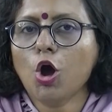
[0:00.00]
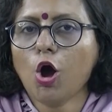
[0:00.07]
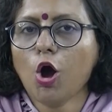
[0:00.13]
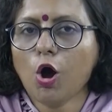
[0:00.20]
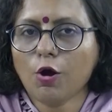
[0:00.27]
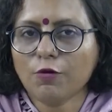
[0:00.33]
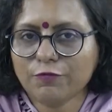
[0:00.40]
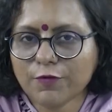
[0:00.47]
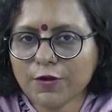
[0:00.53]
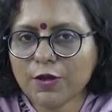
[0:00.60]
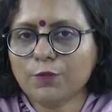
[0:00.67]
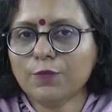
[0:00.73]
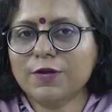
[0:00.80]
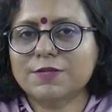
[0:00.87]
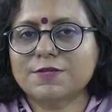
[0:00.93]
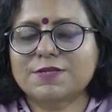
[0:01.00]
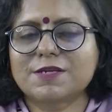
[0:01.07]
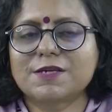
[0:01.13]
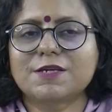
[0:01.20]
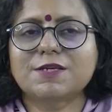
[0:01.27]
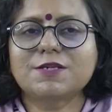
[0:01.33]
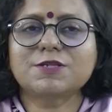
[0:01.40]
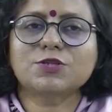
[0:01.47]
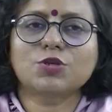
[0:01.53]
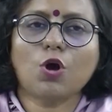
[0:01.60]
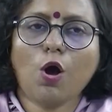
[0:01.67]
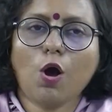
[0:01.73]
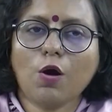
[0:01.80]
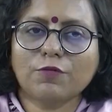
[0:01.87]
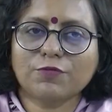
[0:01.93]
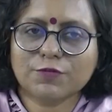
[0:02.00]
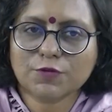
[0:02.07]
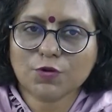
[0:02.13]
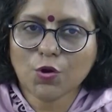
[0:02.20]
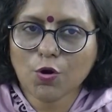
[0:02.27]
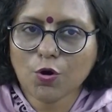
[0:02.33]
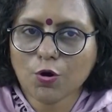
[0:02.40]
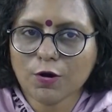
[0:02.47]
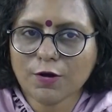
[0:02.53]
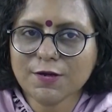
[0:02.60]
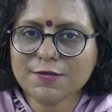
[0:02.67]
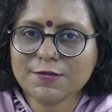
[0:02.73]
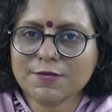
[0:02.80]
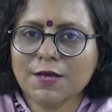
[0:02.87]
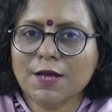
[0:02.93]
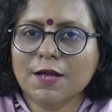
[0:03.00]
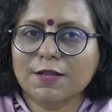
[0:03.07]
or frequencies of scores